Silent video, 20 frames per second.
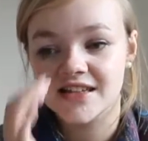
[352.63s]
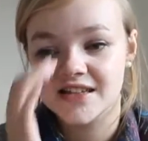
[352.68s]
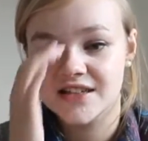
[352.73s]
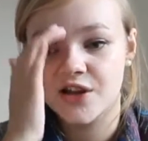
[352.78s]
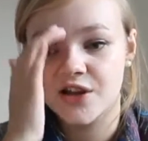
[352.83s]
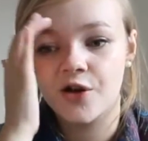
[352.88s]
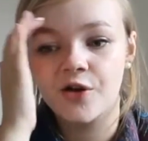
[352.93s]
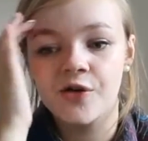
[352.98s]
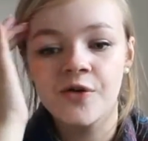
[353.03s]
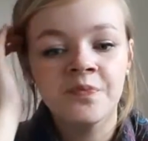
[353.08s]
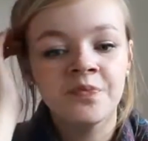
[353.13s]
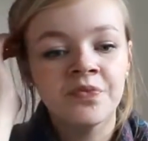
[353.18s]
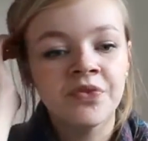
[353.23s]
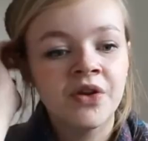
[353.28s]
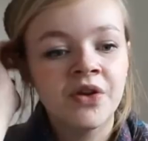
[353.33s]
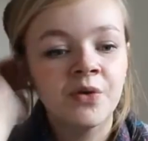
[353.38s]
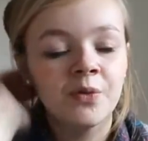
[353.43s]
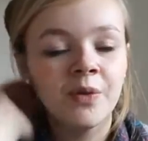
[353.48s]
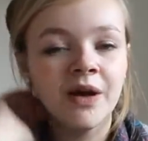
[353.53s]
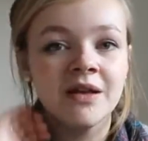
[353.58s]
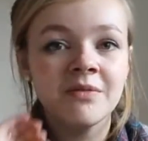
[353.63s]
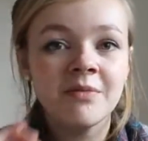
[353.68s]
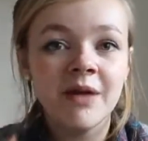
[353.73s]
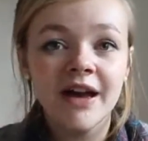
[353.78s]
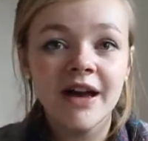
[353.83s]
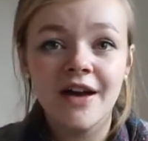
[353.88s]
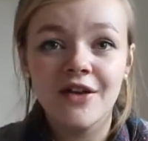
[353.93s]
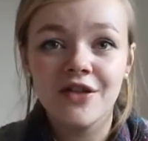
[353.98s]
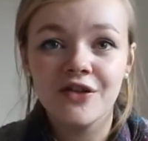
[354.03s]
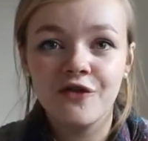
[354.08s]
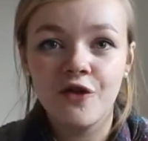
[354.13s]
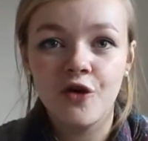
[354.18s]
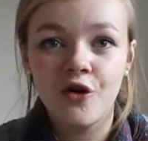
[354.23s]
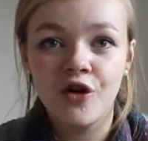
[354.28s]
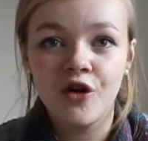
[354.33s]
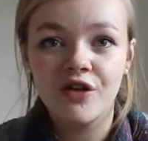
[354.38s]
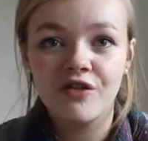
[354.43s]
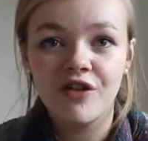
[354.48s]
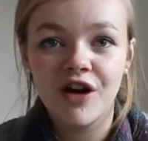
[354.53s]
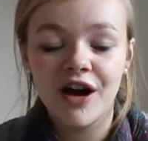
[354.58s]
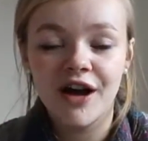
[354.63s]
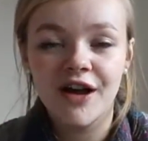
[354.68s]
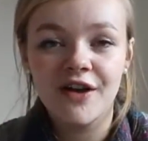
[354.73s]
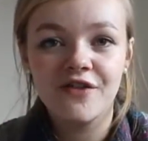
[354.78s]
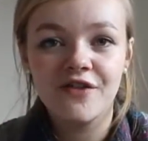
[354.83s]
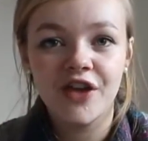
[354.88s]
So when my other four arrive,